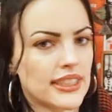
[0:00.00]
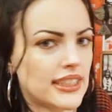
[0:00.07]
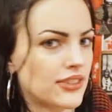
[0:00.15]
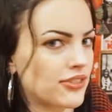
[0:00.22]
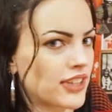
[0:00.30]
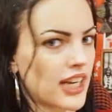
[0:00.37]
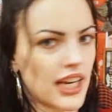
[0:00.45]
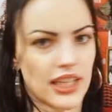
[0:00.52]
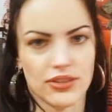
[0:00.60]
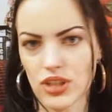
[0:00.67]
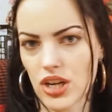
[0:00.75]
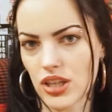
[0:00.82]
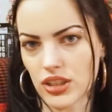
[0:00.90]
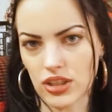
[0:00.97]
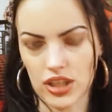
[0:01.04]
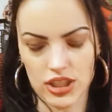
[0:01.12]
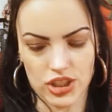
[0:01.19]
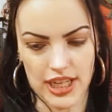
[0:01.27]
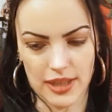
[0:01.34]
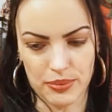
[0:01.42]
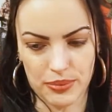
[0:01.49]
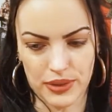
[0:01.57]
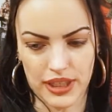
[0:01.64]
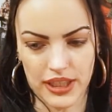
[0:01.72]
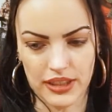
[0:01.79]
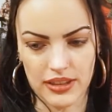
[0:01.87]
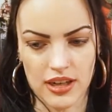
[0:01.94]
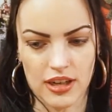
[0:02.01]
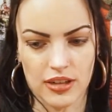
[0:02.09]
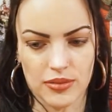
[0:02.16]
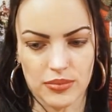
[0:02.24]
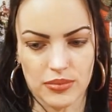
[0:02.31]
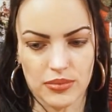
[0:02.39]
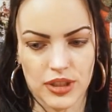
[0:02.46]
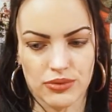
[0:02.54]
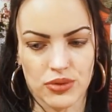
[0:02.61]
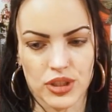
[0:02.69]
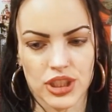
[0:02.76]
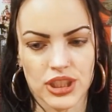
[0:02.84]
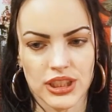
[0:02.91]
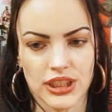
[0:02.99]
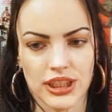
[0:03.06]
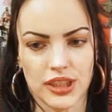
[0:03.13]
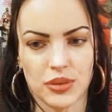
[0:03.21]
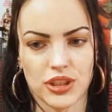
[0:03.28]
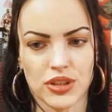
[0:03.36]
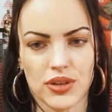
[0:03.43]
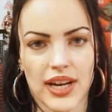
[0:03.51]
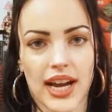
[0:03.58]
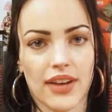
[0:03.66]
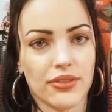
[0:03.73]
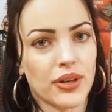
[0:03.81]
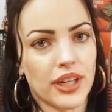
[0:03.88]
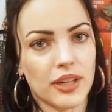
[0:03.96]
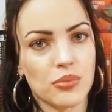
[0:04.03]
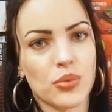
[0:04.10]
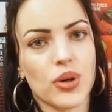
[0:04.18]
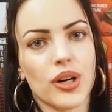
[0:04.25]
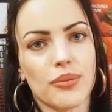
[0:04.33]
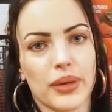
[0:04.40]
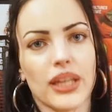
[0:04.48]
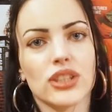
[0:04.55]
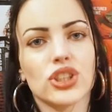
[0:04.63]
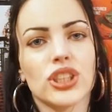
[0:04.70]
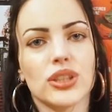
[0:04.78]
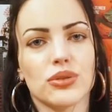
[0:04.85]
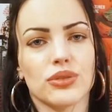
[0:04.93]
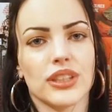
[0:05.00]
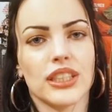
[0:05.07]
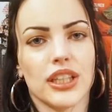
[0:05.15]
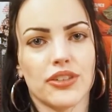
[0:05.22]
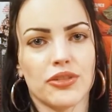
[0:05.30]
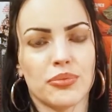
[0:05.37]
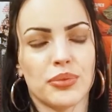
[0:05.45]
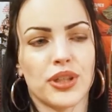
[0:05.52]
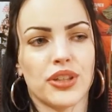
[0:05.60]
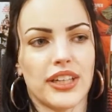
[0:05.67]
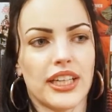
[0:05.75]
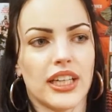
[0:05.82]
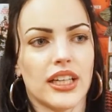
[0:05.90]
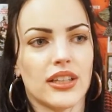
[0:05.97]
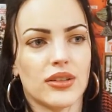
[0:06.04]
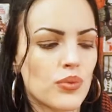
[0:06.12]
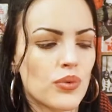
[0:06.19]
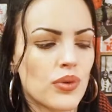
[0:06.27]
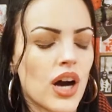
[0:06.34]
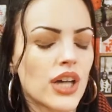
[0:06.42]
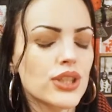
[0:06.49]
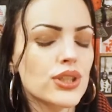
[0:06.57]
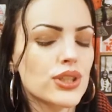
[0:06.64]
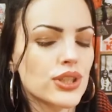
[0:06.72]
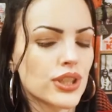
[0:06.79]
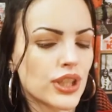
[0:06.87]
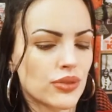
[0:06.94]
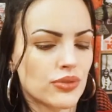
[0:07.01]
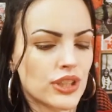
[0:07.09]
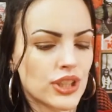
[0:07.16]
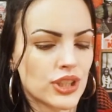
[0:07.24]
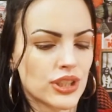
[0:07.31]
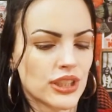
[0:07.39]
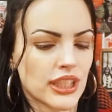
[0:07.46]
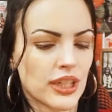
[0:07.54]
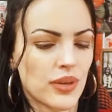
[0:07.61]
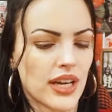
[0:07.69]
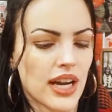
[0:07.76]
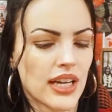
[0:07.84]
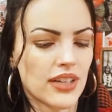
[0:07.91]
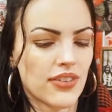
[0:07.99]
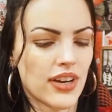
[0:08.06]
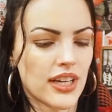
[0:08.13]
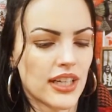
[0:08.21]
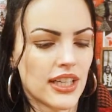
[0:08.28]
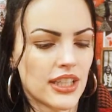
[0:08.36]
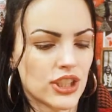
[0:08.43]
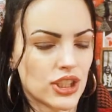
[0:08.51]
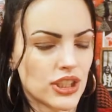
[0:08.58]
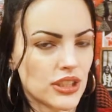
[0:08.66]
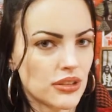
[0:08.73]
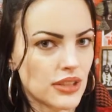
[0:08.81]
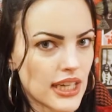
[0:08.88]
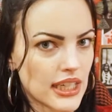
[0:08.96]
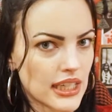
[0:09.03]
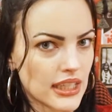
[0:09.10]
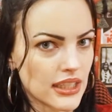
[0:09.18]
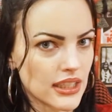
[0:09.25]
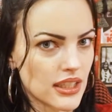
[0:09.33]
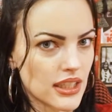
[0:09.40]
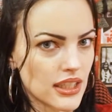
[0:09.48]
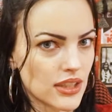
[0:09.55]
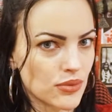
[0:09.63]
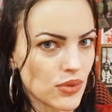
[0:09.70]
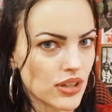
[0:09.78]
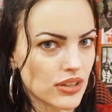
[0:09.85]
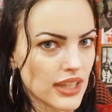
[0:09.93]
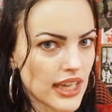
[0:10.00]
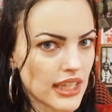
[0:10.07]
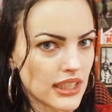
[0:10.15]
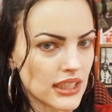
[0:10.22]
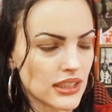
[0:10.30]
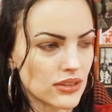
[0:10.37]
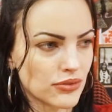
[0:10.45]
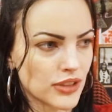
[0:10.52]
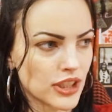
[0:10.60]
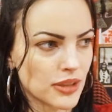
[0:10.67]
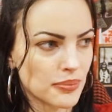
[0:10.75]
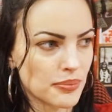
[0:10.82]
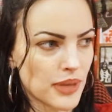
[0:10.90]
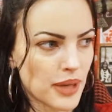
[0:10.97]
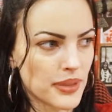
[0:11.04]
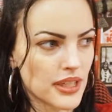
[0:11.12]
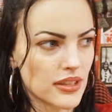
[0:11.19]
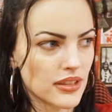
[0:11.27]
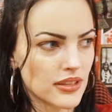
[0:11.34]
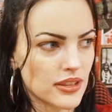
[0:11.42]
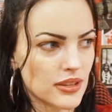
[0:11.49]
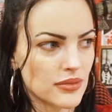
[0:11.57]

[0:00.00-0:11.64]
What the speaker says: different kind of dog, not giant breed. Unfortunately, we don't have her anymore, but she really loved Purina. Hunter, originally, we kind of had an issue getting the Royal Canin for puppies.